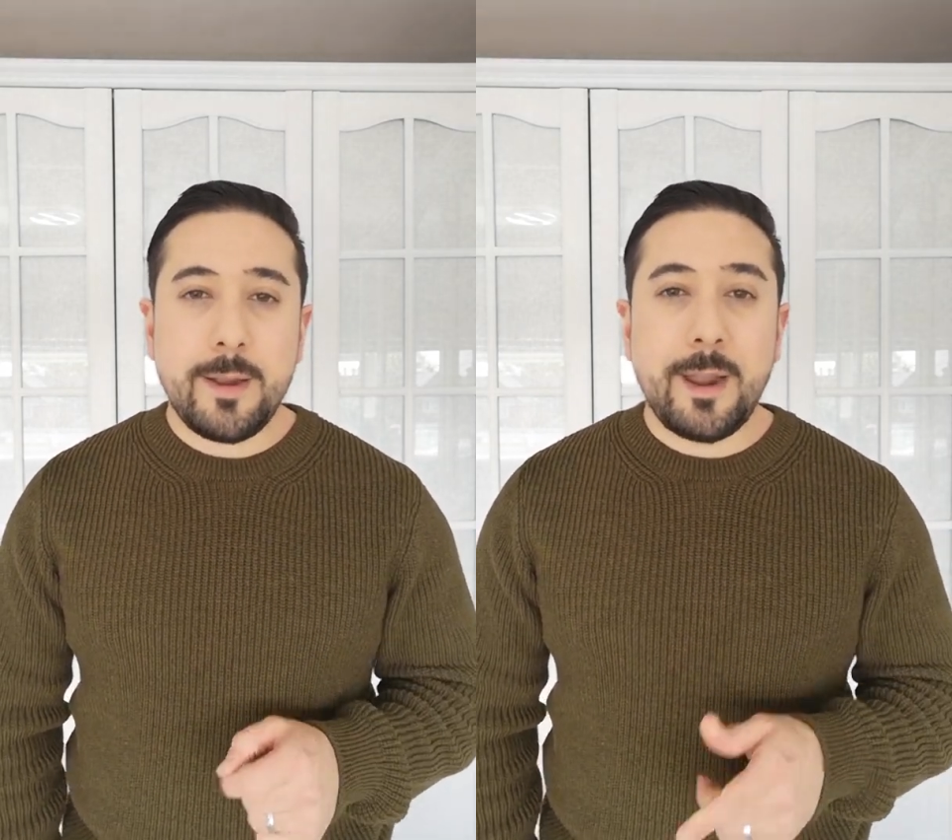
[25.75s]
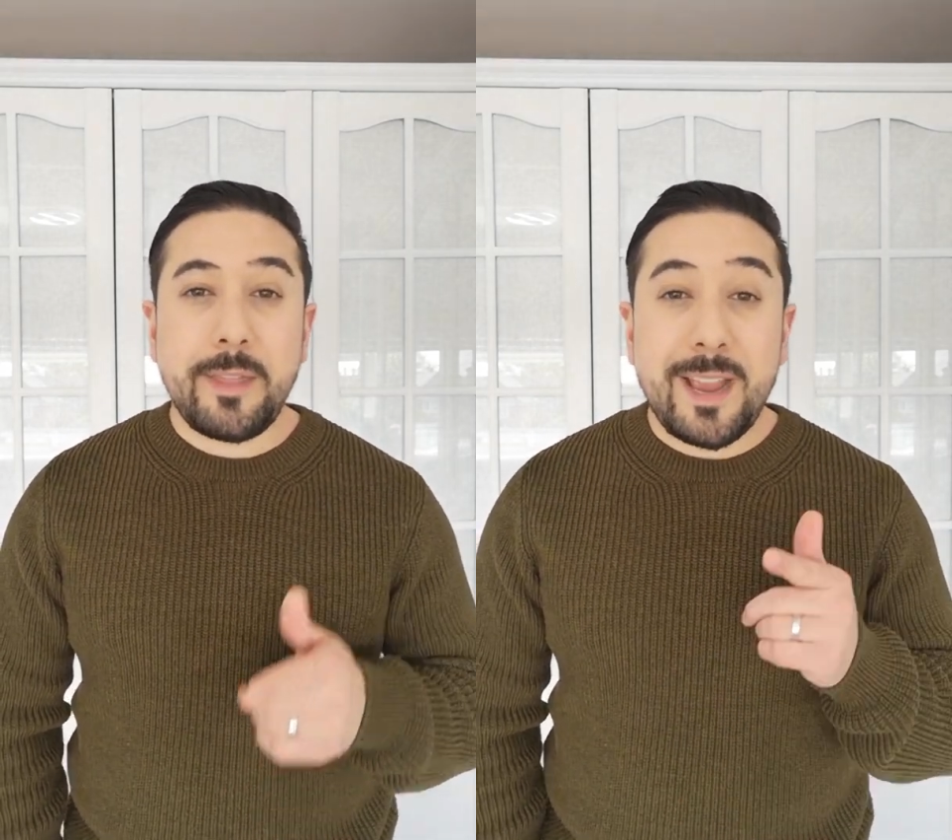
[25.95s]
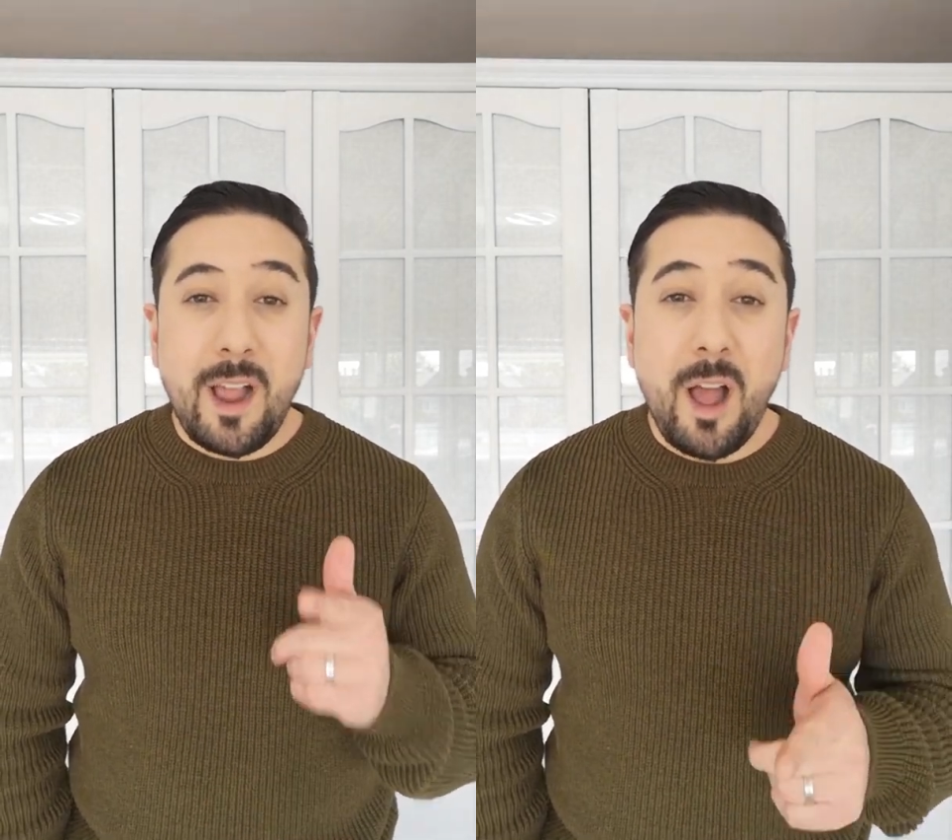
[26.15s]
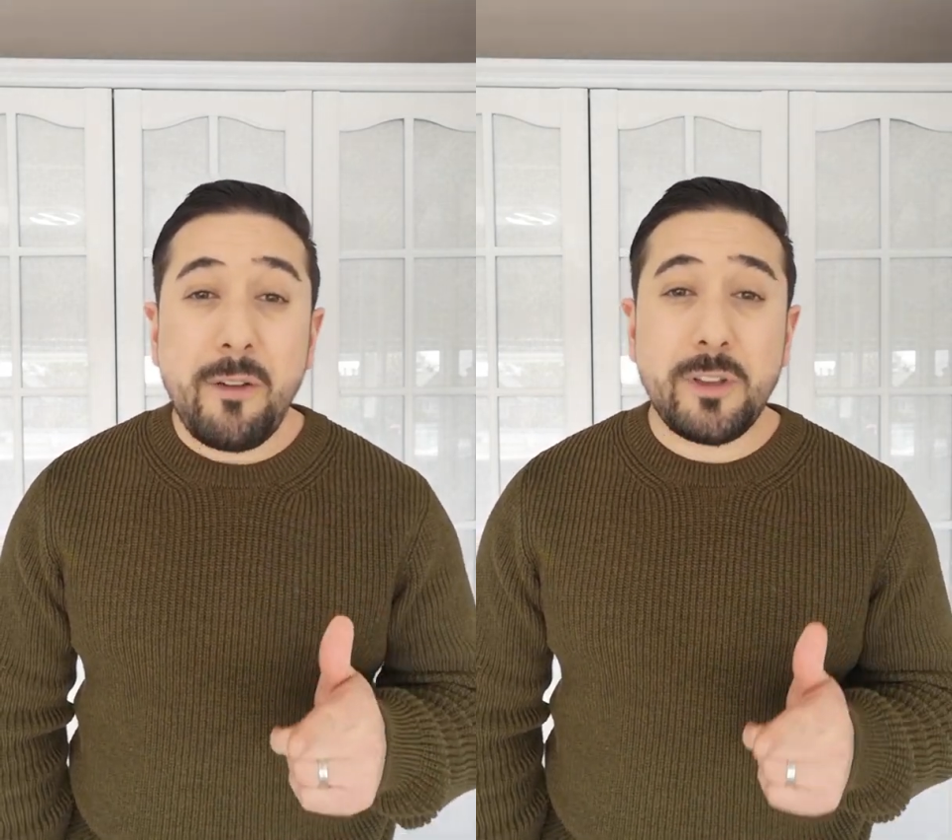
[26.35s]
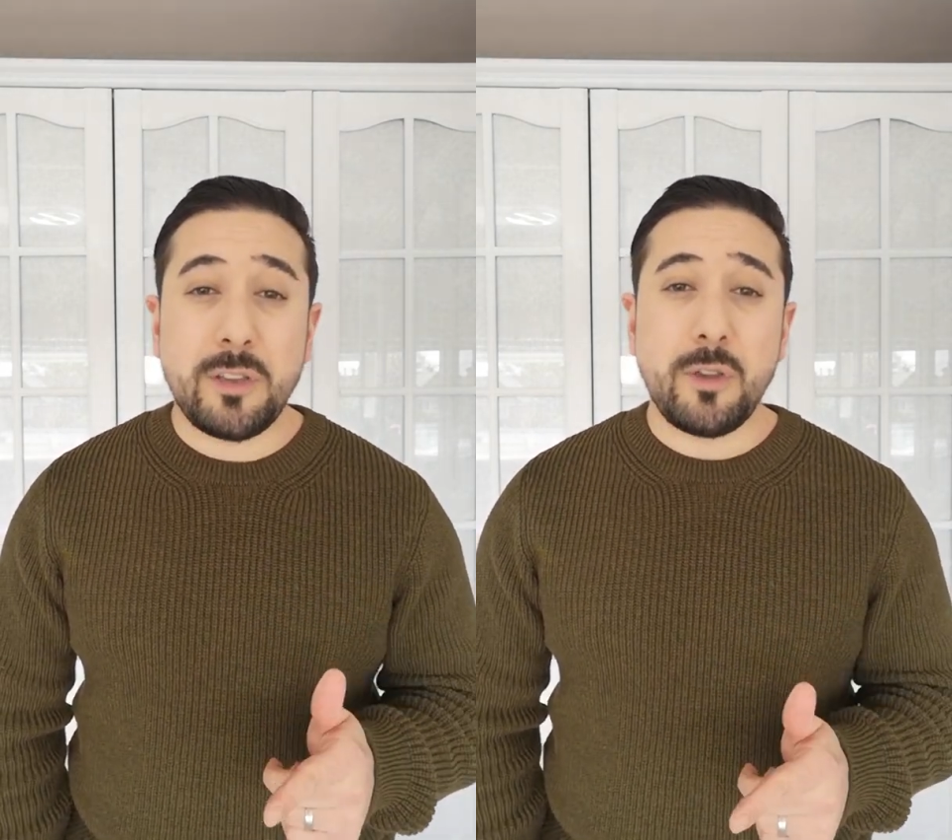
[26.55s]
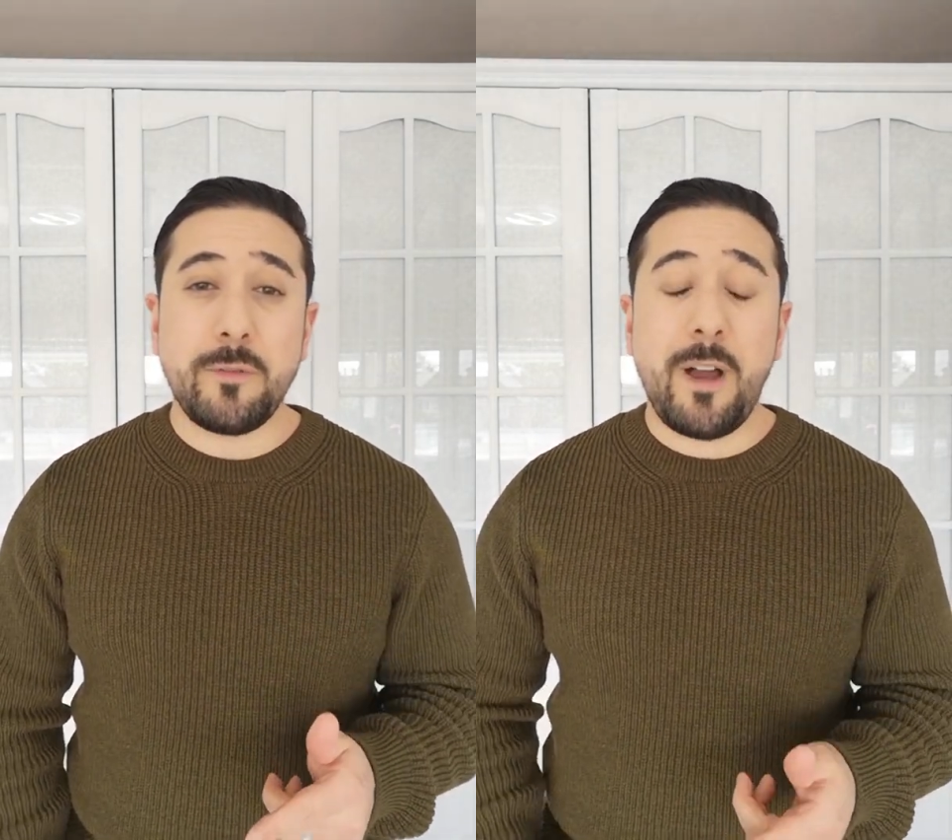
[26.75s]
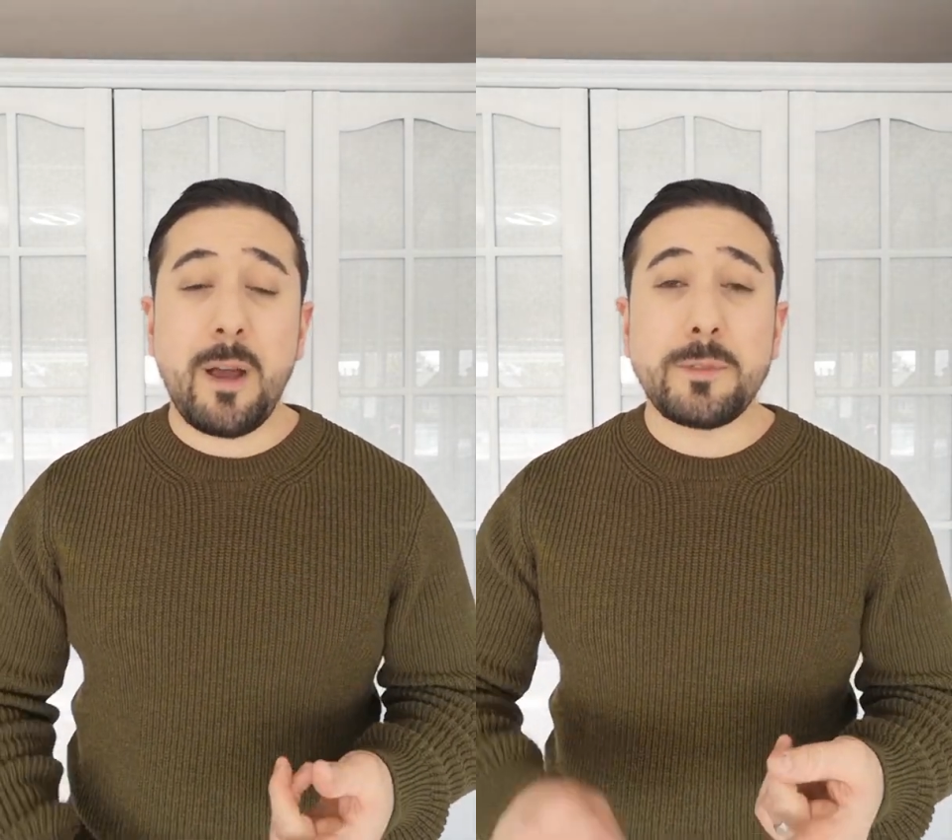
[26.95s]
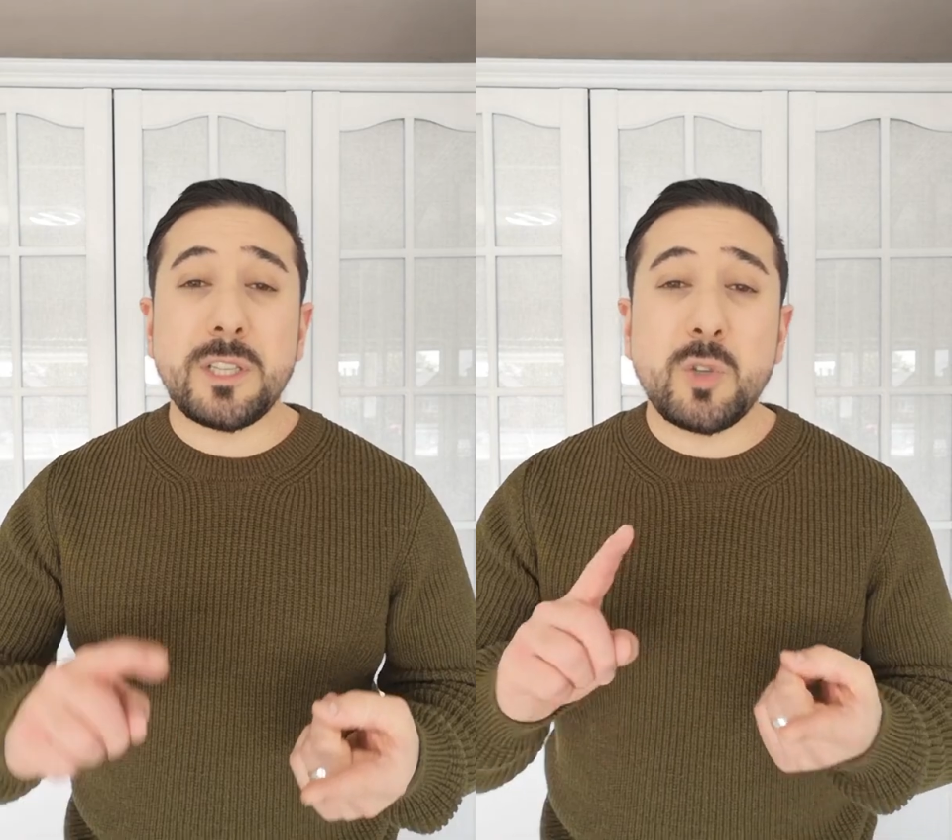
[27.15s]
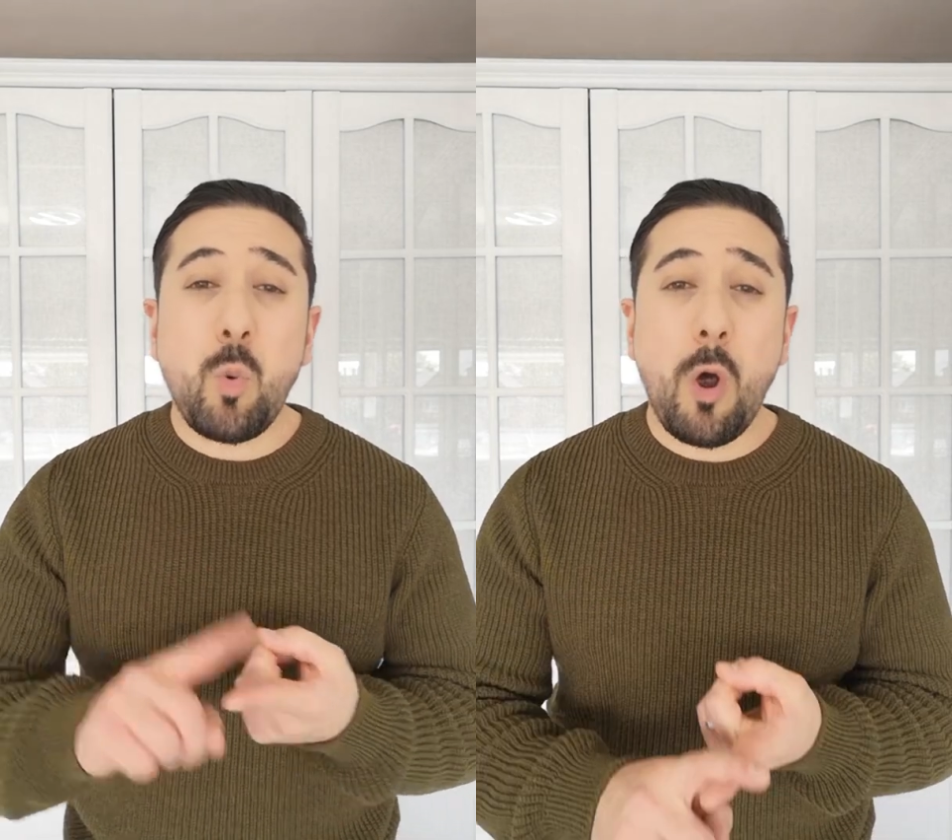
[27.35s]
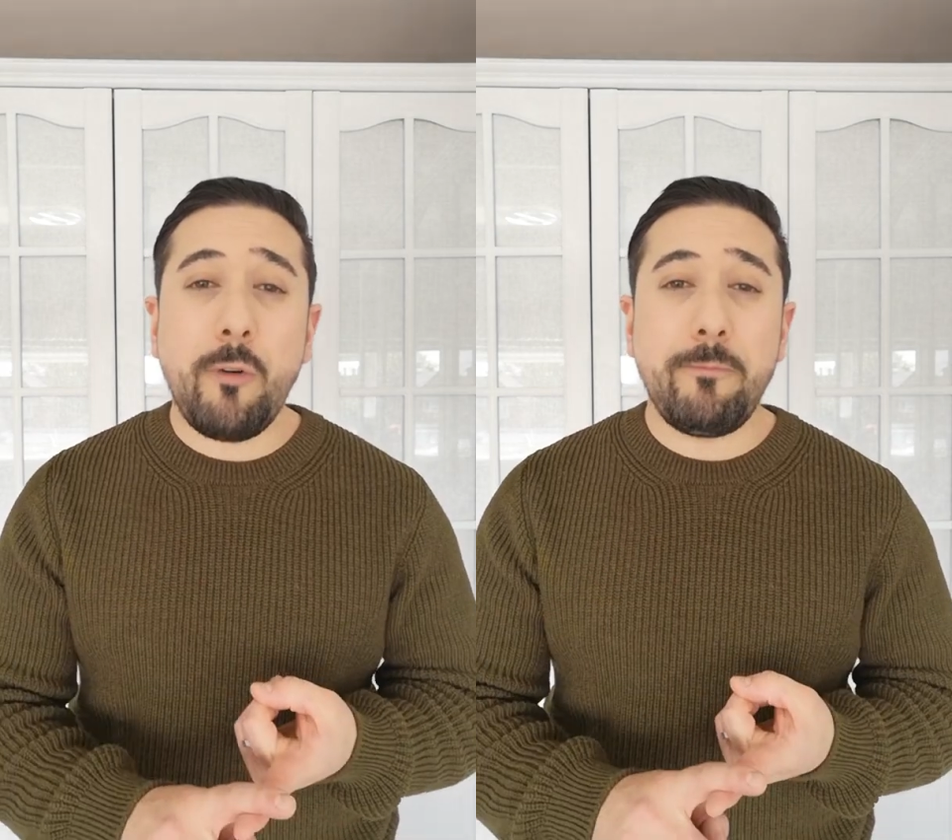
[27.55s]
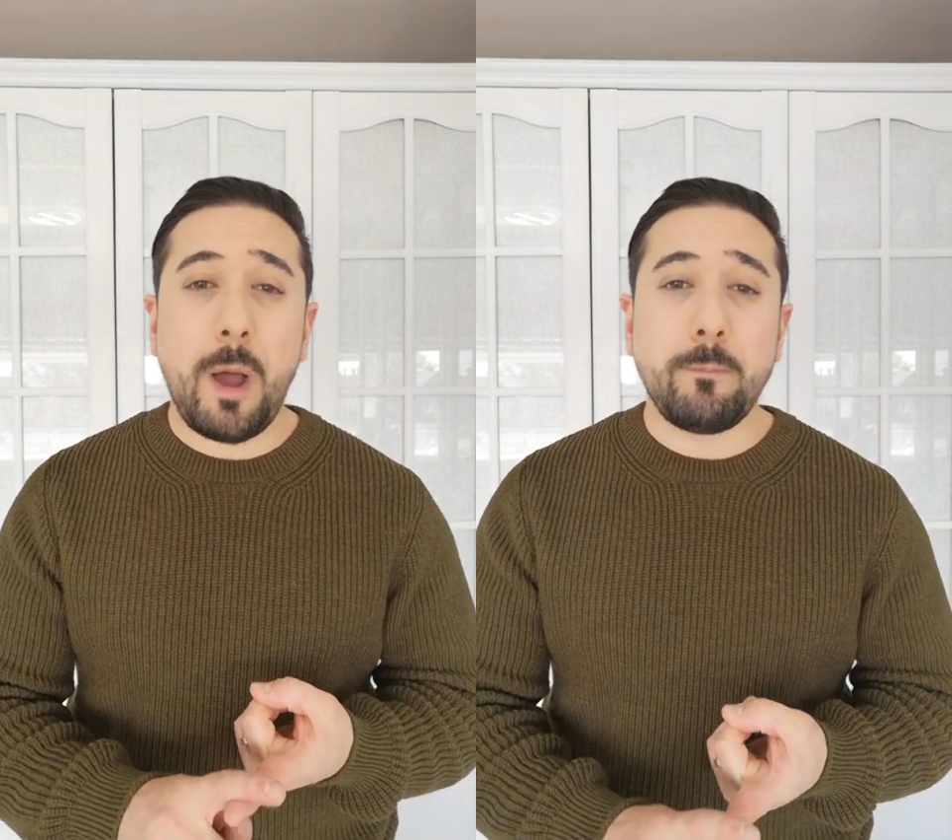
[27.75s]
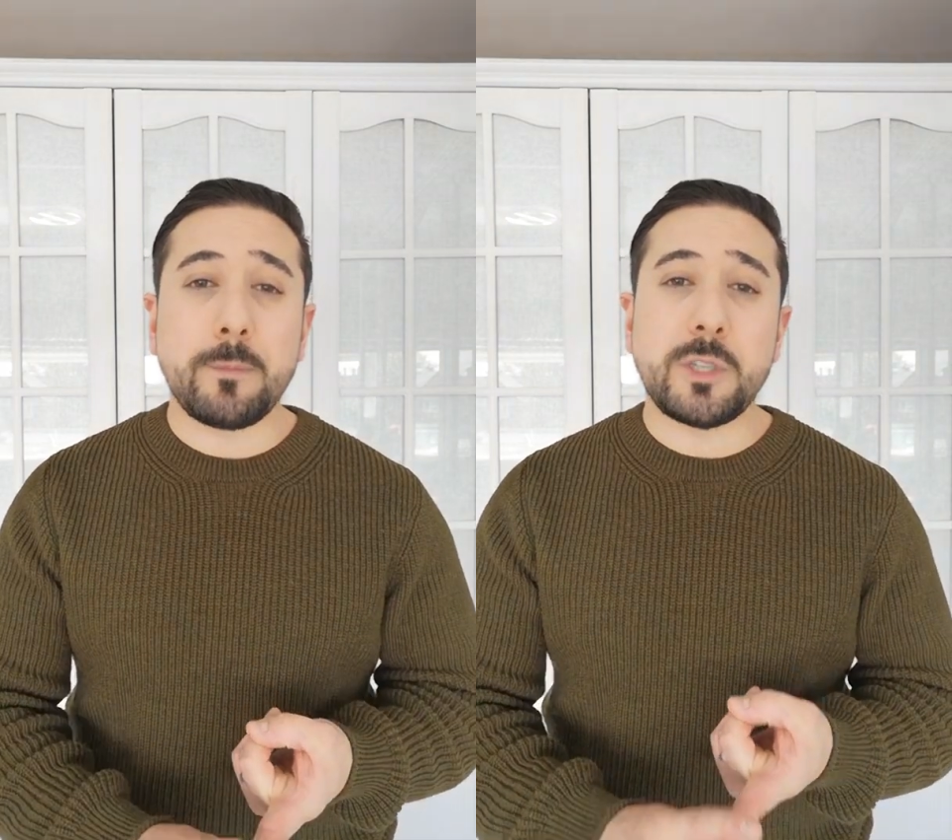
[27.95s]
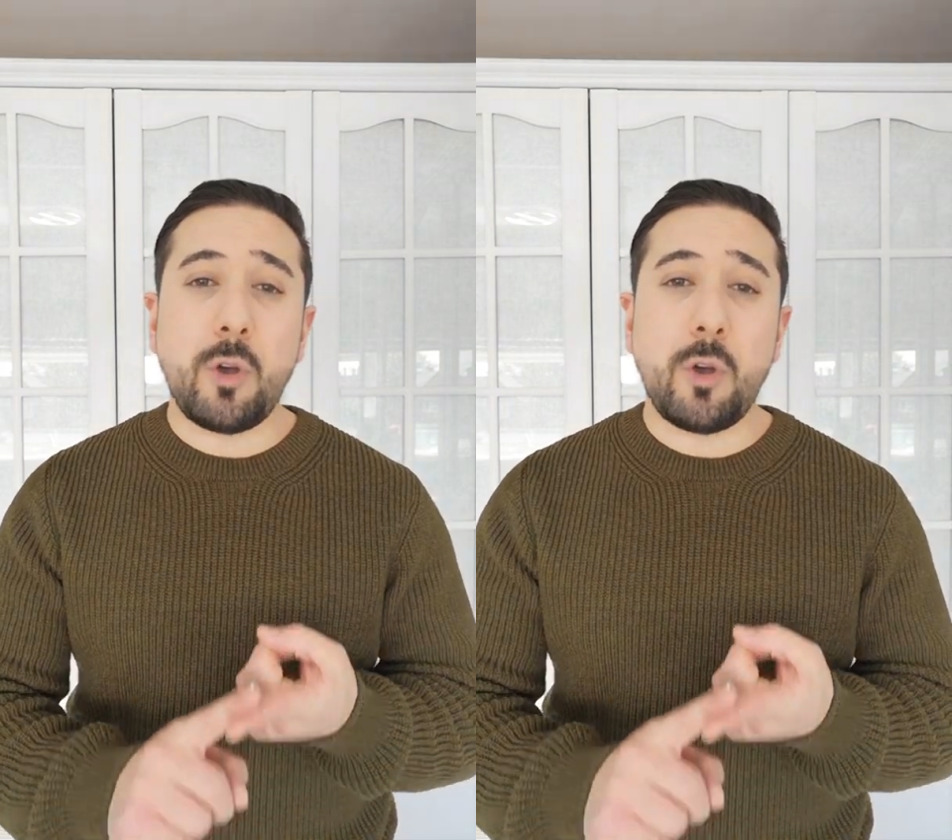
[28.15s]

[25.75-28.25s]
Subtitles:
Now, they cover you for up to 12 months